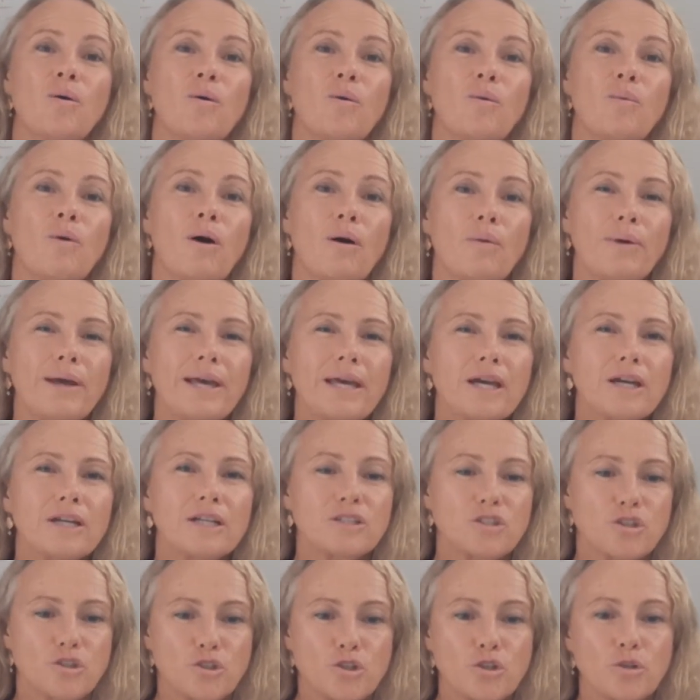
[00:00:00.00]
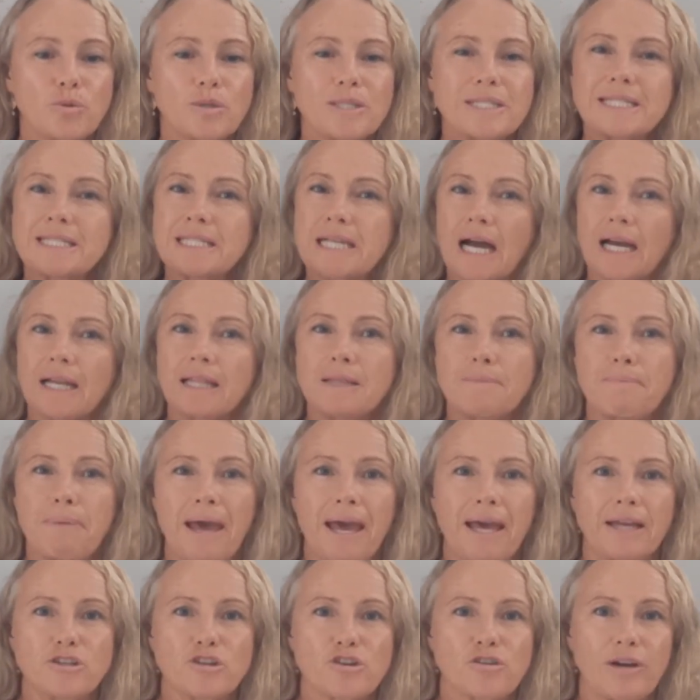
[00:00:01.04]
What we're going to do is start in the
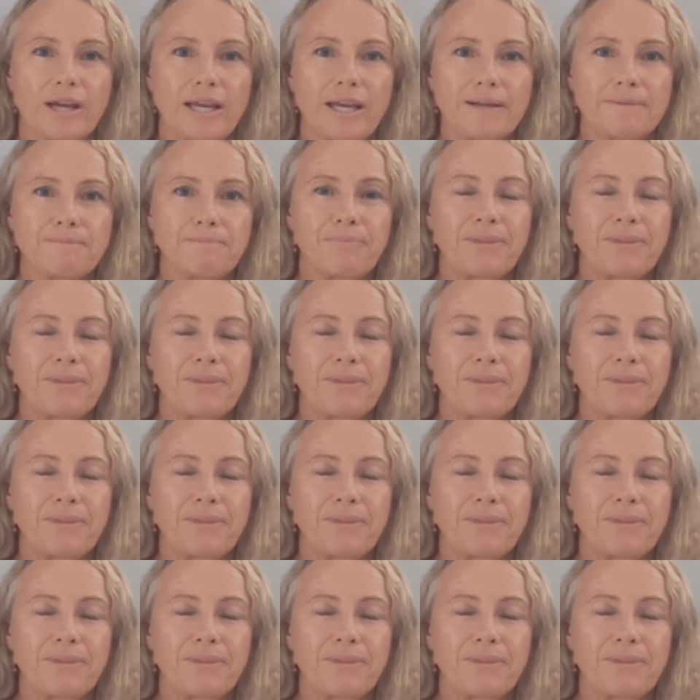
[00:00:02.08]
pantry.